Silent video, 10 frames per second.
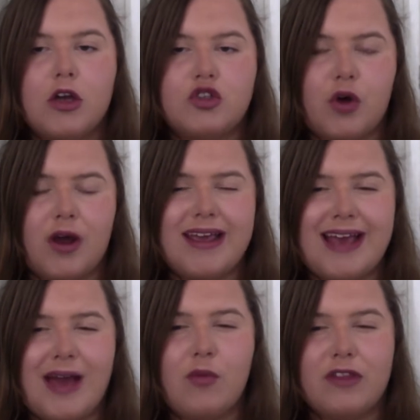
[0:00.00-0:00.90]
try and
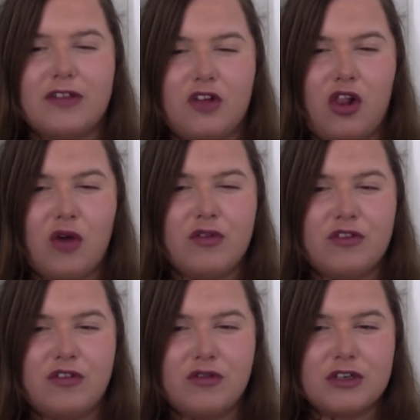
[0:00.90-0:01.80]
get one that's close
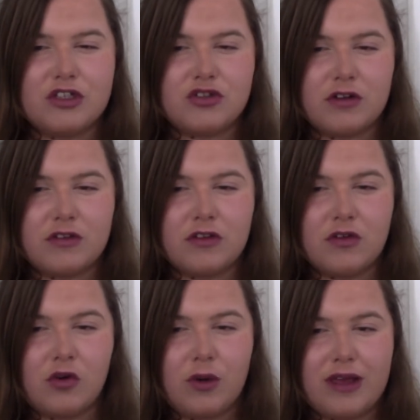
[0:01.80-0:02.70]
to instructors,
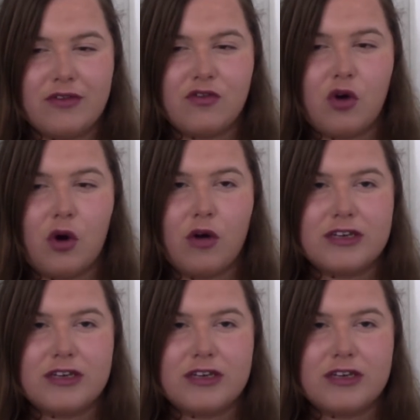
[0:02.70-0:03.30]
or if not,